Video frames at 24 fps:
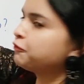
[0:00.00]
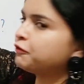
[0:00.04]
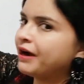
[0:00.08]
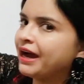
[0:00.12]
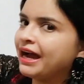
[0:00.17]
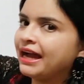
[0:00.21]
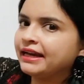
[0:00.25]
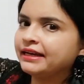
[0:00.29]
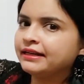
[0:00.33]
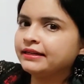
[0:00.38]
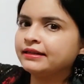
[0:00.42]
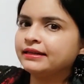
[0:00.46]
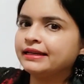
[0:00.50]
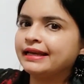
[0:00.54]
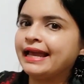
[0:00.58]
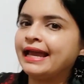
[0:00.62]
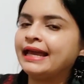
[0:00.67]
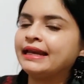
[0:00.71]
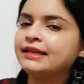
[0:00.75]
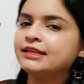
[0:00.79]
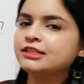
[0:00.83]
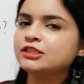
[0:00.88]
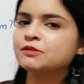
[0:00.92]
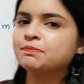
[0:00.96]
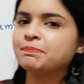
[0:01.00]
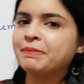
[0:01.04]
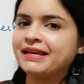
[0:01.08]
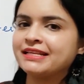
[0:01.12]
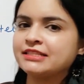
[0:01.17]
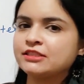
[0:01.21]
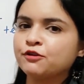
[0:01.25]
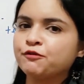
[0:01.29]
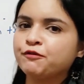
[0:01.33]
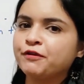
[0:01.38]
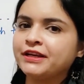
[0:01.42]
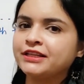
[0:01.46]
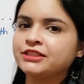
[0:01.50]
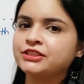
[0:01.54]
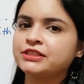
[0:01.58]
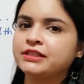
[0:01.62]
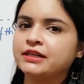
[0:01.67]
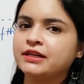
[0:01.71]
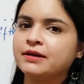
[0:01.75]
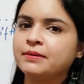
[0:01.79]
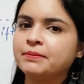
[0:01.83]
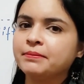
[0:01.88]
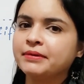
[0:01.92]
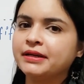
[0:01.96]
find any specific
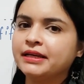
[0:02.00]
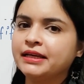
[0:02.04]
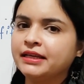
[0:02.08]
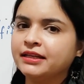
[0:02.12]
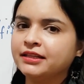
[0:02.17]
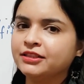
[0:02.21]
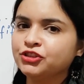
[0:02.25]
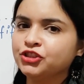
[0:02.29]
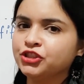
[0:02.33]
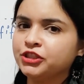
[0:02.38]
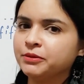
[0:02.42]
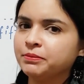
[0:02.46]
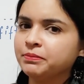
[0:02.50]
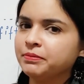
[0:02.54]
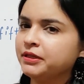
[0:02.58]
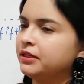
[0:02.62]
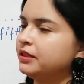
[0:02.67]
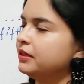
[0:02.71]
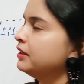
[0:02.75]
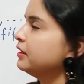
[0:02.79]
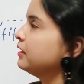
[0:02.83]
term in a GP.